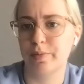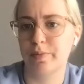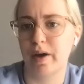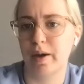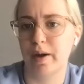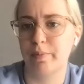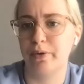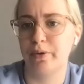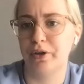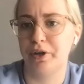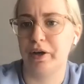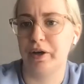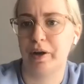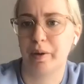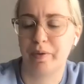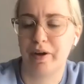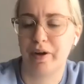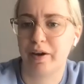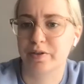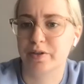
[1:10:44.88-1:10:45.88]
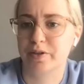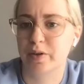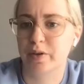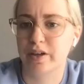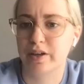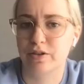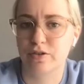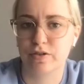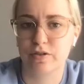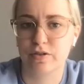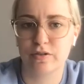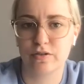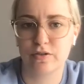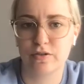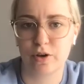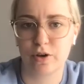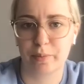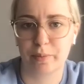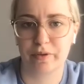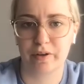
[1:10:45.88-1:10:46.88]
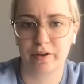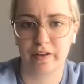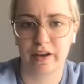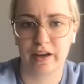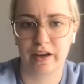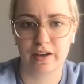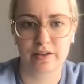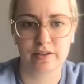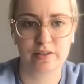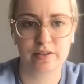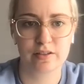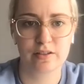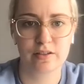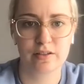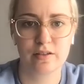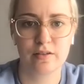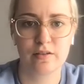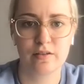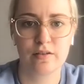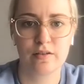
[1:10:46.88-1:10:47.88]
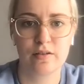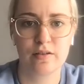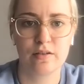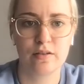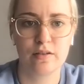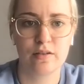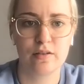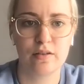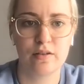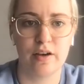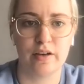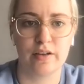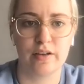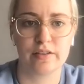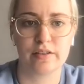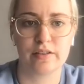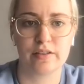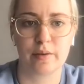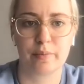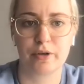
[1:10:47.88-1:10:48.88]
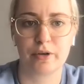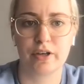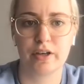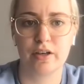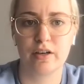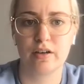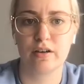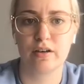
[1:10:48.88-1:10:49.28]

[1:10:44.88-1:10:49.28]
I'm pulling it up now so I can drop the links in a separate